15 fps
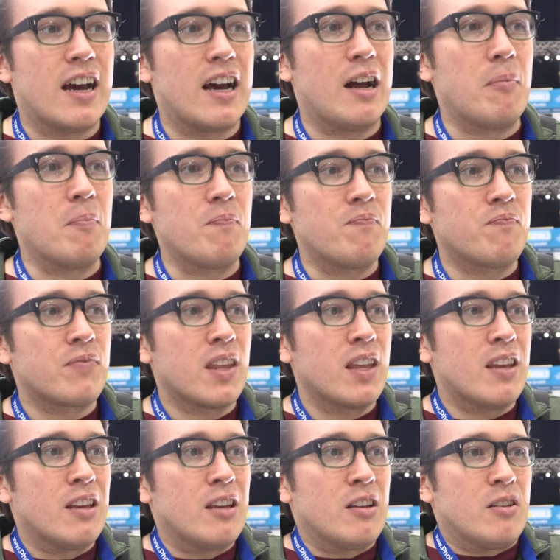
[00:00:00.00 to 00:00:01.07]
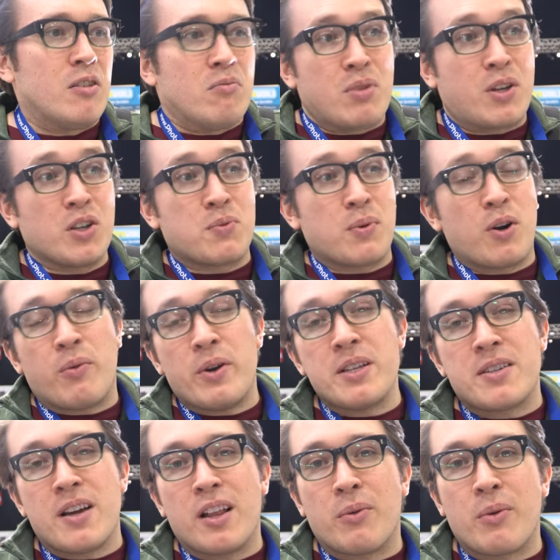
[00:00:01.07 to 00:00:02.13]
Um, because we're a
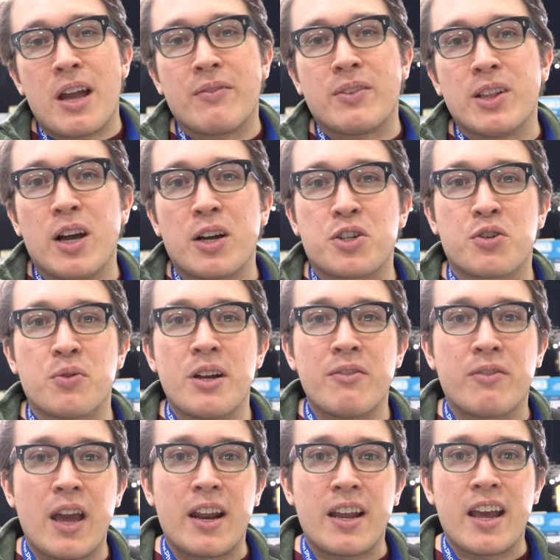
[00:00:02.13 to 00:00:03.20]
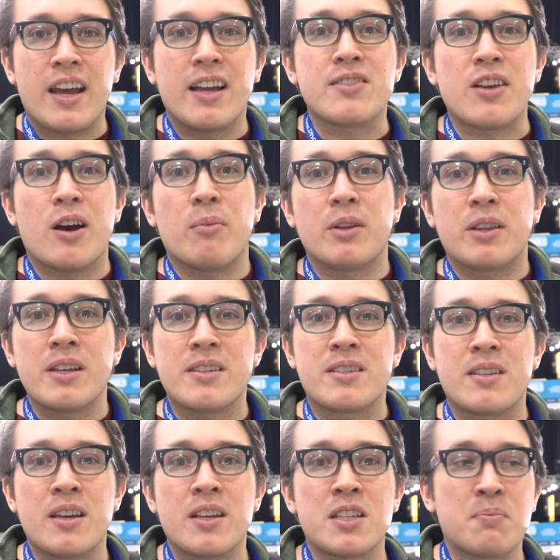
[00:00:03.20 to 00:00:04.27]
retailer, we have the luxury of getting hands-on with
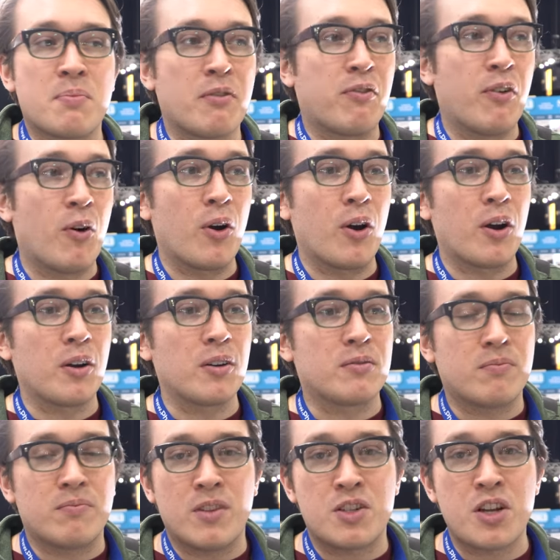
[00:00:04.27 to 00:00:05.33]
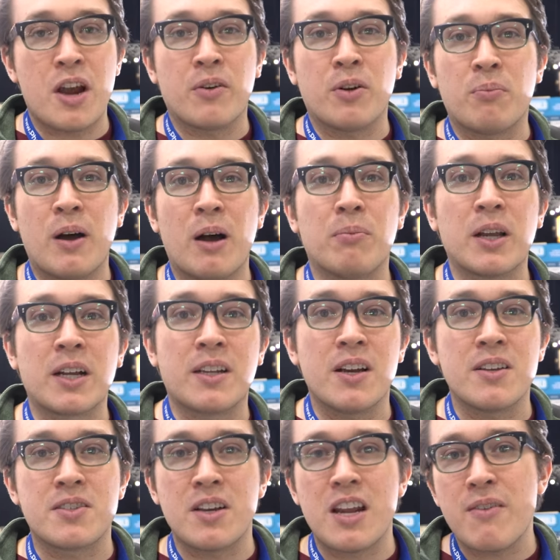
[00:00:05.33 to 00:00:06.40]
these things before the general public
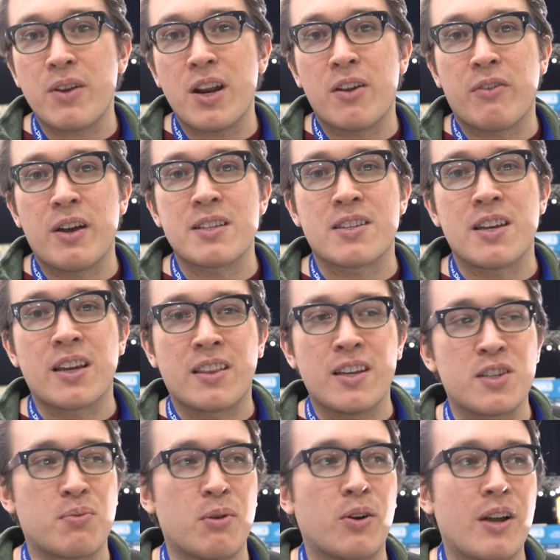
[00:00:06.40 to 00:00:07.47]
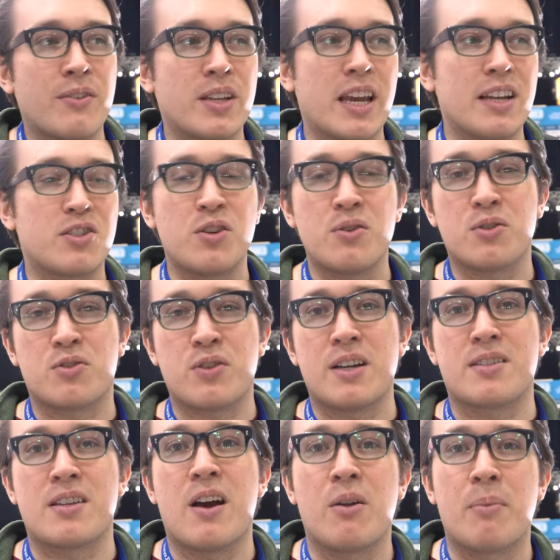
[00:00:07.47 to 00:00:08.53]
does, and even at events like this, we don't have to get too
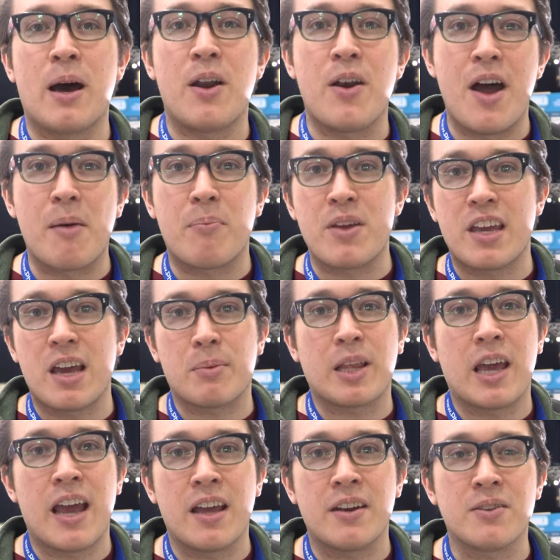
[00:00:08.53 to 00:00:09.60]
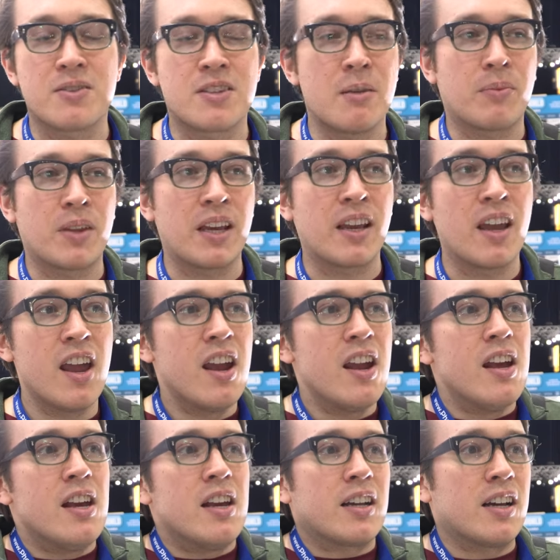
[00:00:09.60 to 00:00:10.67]
stressed out about not being able to handle something,
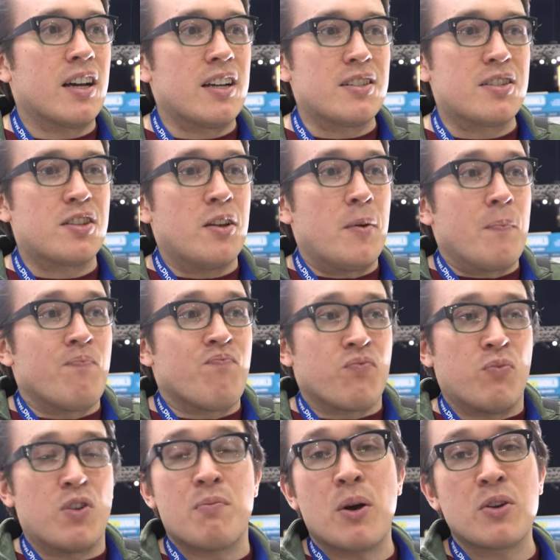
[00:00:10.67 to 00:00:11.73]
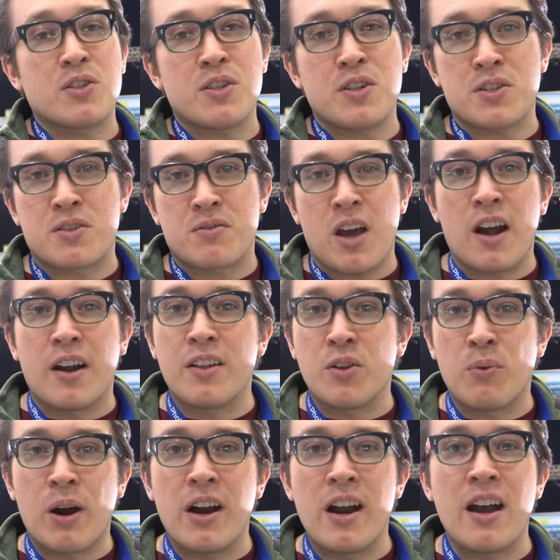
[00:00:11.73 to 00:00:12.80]
because we mostly just got it in
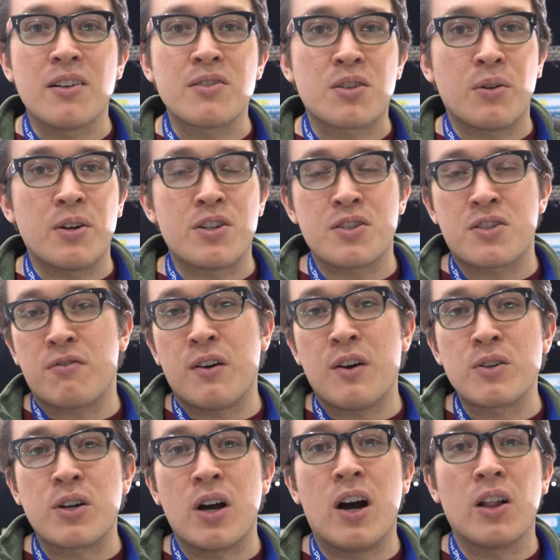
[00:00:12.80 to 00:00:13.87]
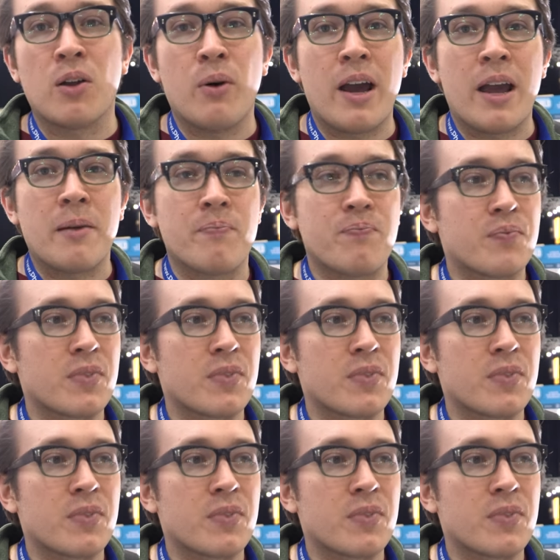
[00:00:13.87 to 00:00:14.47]
the warehouse, or it's just a phone call away.